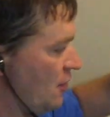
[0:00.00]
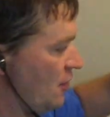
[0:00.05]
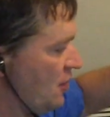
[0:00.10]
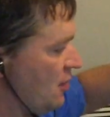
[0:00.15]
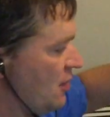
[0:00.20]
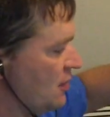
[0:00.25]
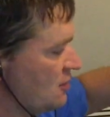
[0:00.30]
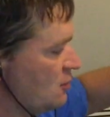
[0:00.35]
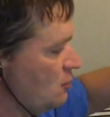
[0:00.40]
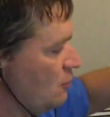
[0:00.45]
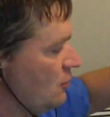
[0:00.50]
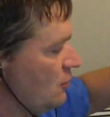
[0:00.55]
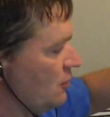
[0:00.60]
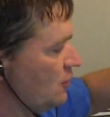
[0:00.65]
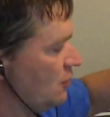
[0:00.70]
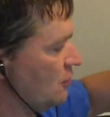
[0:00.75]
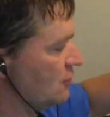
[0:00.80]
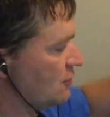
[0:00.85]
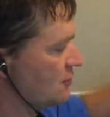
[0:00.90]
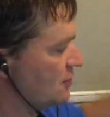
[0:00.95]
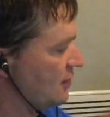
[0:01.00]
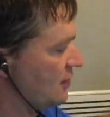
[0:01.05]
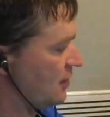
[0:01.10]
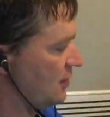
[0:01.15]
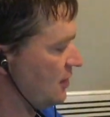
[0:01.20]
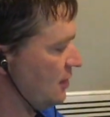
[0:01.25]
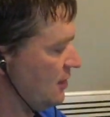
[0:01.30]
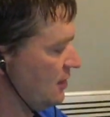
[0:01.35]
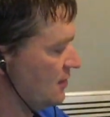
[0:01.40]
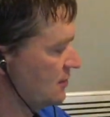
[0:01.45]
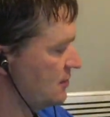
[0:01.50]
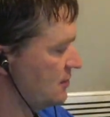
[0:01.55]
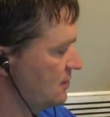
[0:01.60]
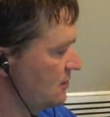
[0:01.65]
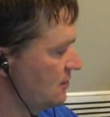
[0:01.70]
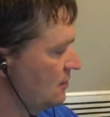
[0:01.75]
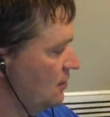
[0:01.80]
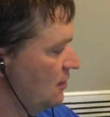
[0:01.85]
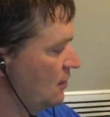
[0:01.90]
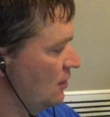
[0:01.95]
This one goes like this.